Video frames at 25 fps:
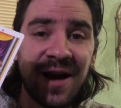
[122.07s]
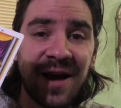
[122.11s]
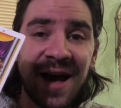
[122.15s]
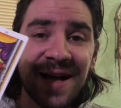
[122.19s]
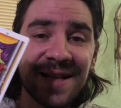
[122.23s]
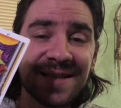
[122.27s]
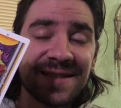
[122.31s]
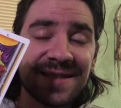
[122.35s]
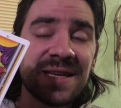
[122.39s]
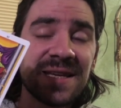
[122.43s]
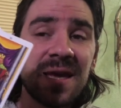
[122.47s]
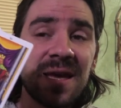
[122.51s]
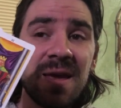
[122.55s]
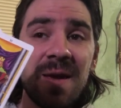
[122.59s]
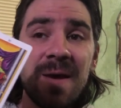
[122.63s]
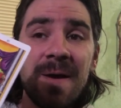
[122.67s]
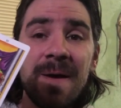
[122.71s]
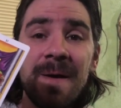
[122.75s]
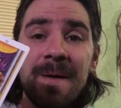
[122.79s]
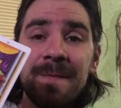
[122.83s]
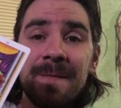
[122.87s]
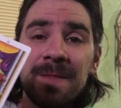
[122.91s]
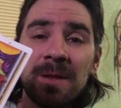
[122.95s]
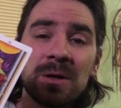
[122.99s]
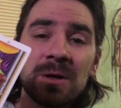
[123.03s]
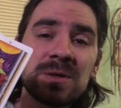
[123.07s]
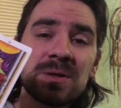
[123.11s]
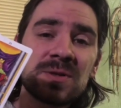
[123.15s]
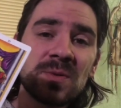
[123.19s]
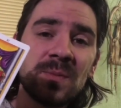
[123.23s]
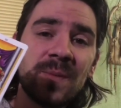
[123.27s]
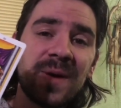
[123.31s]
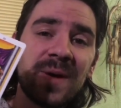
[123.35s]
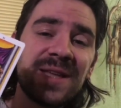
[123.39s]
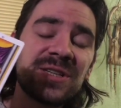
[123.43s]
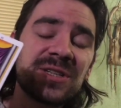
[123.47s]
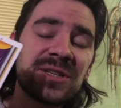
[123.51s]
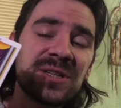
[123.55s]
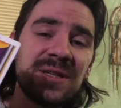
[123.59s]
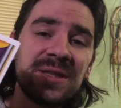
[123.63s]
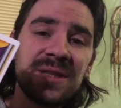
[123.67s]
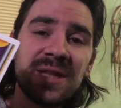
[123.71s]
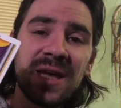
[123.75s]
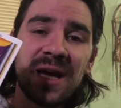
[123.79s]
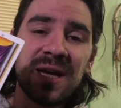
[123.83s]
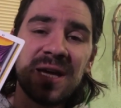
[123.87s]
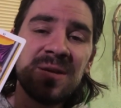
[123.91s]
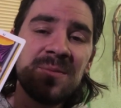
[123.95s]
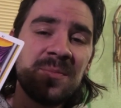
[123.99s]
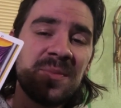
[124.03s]
at. Not to mention
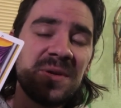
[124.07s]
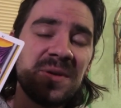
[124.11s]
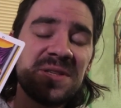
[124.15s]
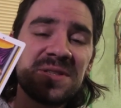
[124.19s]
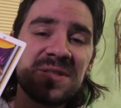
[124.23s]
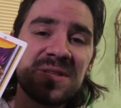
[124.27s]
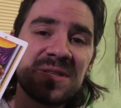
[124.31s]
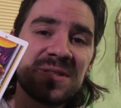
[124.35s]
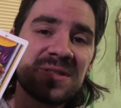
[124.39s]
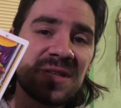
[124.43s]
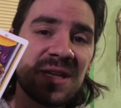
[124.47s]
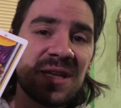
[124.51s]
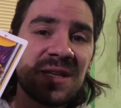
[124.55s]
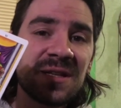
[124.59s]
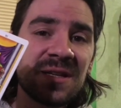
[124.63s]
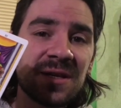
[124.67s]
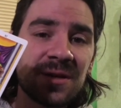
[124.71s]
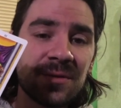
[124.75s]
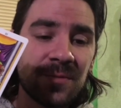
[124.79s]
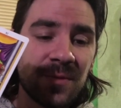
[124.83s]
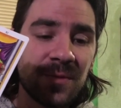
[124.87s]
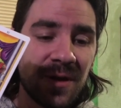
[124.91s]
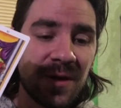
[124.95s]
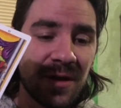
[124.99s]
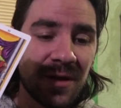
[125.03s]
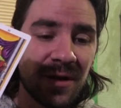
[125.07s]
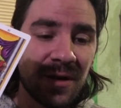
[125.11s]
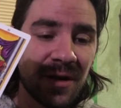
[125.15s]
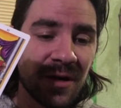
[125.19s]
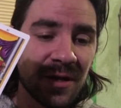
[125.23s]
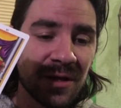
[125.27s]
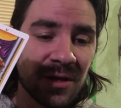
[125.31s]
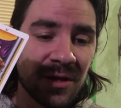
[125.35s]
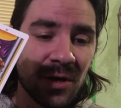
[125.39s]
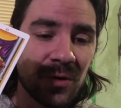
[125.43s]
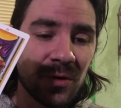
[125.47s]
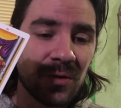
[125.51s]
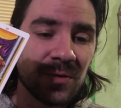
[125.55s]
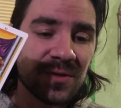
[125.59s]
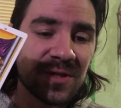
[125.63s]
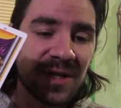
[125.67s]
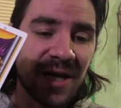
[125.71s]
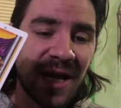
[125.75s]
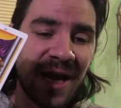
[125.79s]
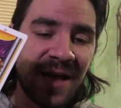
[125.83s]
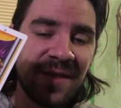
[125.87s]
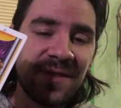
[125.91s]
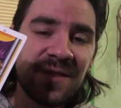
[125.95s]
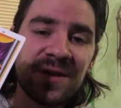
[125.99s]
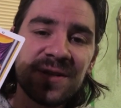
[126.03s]
that in business and career, those
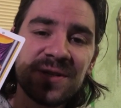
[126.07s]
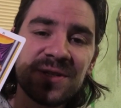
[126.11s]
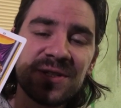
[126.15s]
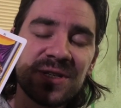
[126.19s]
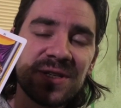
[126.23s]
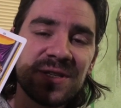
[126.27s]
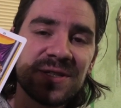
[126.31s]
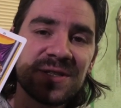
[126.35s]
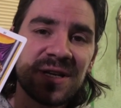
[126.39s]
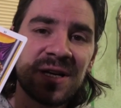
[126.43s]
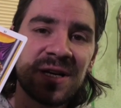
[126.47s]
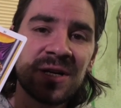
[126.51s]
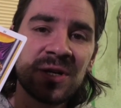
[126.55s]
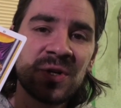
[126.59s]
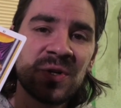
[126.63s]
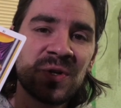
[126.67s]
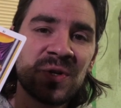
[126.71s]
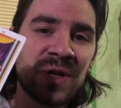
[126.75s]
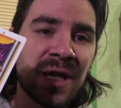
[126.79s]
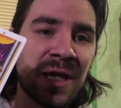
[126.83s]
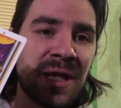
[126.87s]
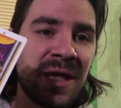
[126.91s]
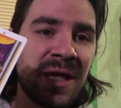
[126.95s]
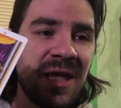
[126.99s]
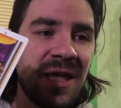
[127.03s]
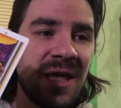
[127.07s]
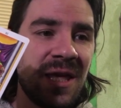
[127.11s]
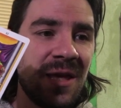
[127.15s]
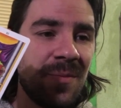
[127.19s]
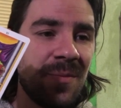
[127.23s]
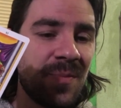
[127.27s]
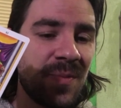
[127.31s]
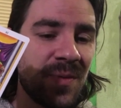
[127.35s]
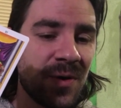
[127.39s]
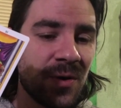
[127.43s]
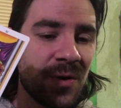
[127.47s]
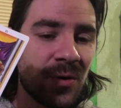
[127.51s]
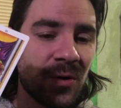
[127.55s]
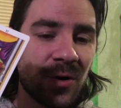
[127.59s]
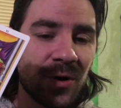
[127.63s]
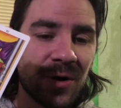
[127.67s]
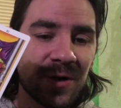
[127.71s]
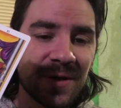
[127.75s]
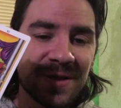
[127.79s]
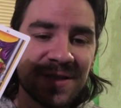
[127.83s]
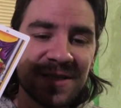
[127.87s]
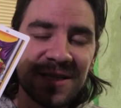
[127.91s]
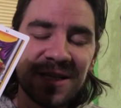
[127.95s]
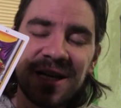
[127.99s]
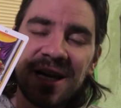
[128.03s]
energies are gonna keep
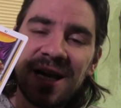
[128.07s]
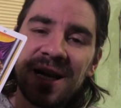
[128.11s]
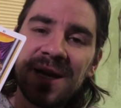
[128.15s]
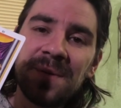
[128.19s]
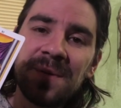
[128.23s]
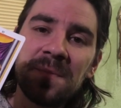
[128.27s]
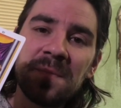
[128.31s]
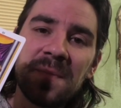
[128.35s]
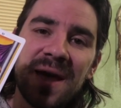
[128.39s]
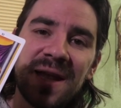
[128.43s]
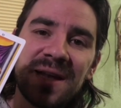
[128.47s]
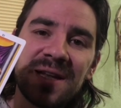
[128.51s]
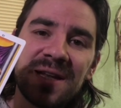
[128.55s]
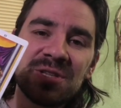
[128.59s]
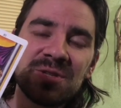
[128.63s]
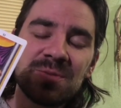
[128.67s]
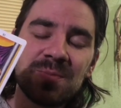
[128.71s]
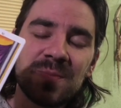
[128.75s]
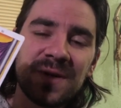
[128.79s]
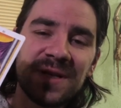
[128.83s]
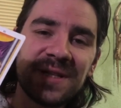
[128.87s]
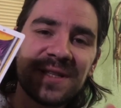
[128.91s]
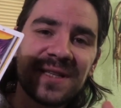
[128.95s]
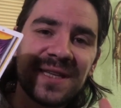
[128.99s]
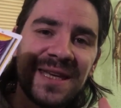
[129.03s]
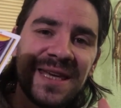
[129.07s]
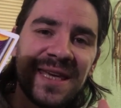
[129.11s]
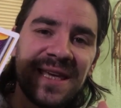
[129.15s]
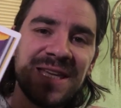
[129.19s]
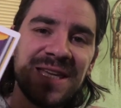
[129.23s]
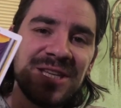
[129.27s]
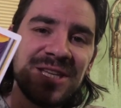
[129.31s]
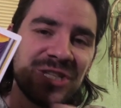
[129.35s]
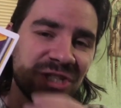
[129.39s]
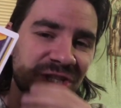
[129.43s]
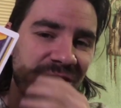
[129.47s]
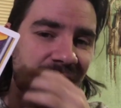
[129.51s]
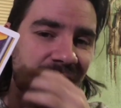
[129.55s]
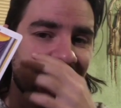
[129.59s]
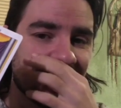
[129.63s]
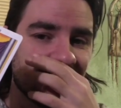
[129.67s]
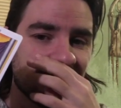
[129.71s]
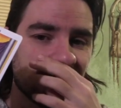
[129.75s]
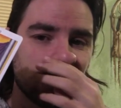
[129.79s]
your time management in check.